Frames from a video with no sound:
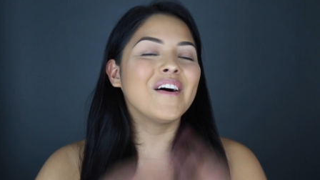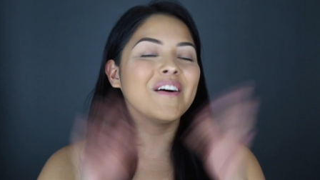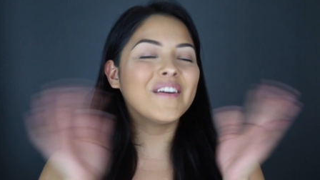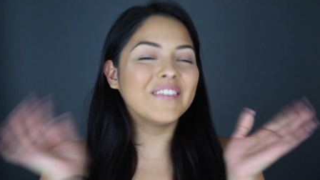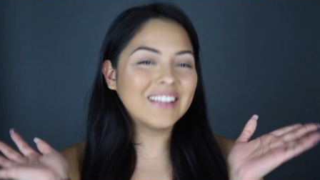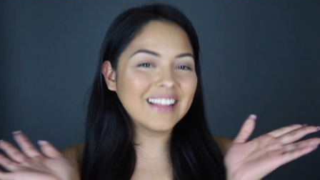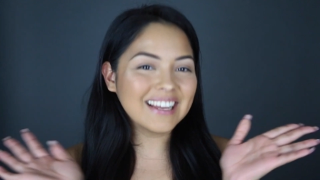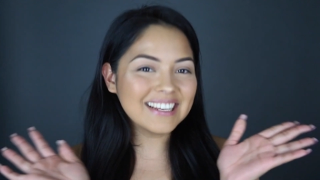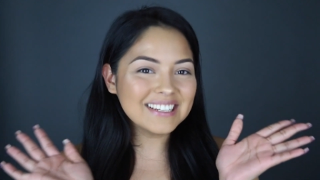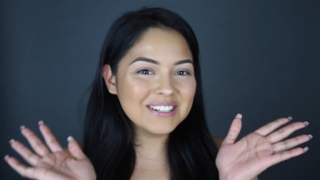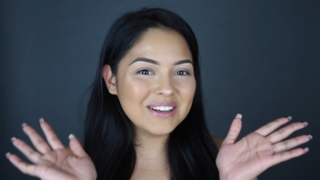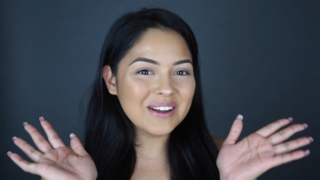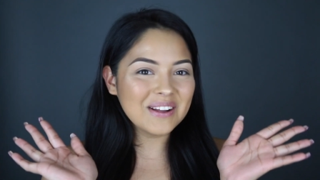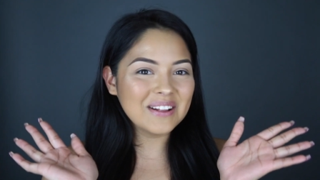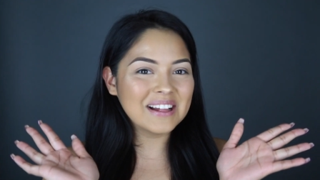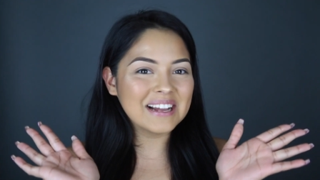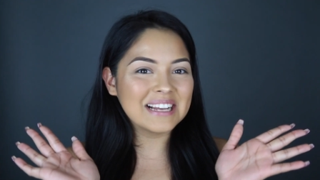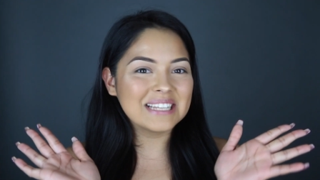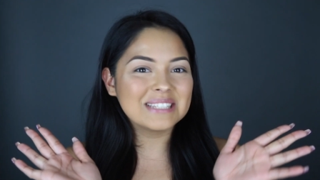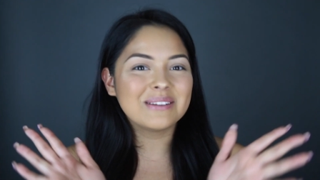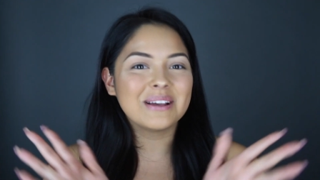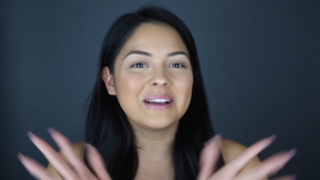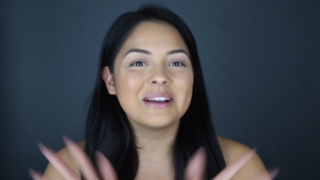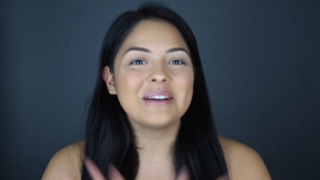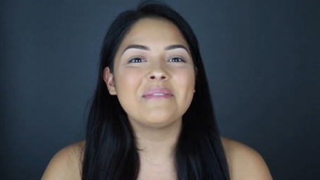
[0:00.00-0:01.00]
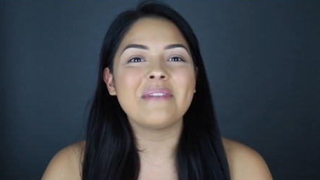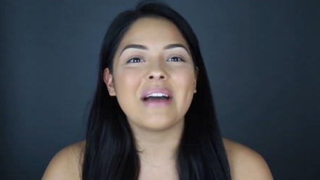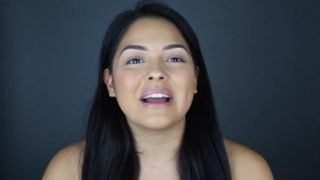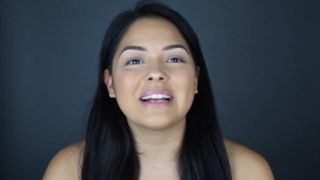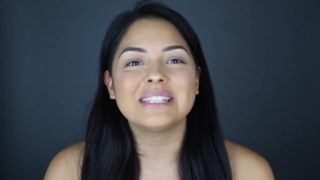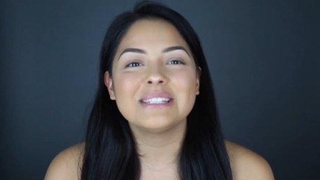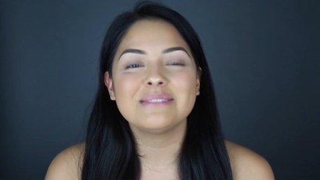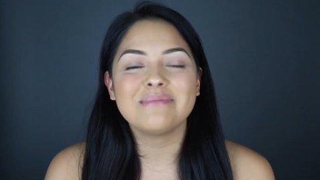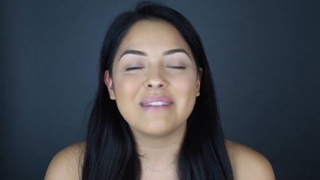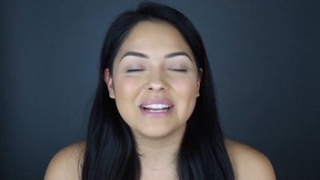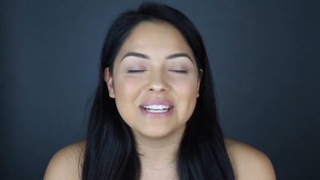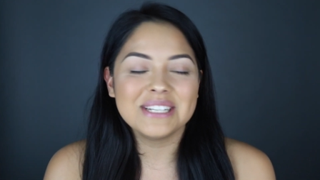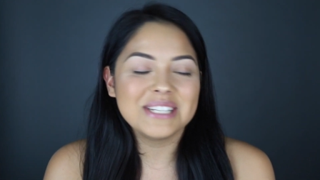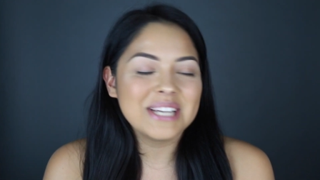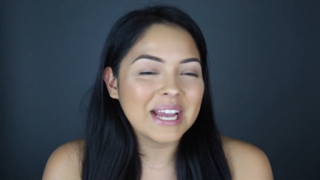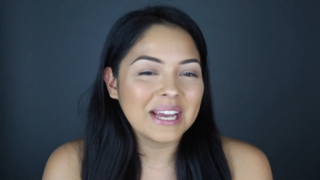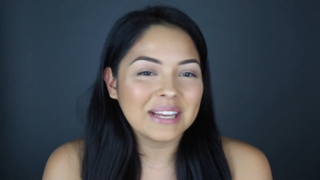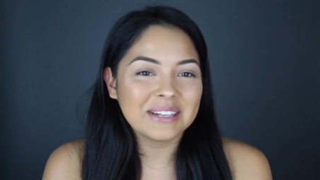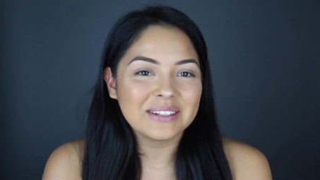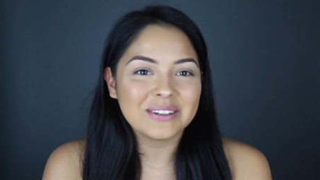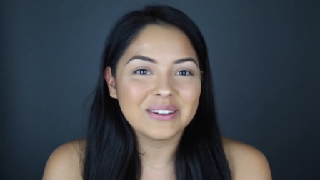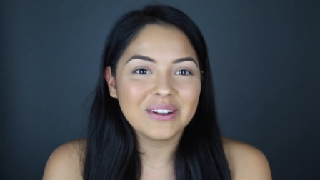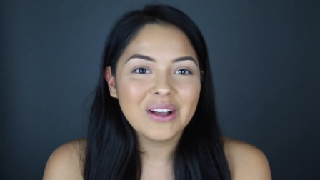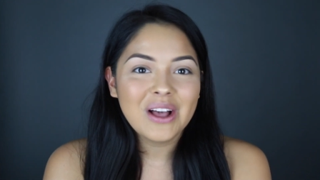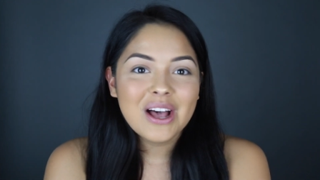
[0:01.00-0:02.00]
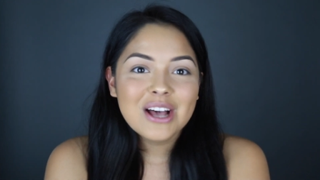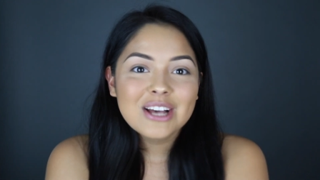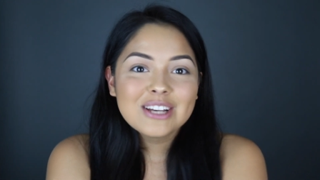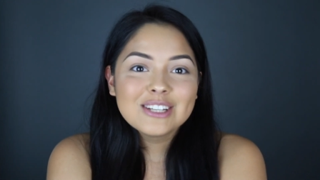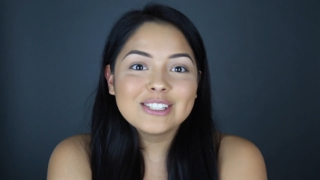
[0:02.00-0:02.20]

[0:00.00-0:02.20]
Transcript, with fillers: Hola Cholas, welcome back to my channel.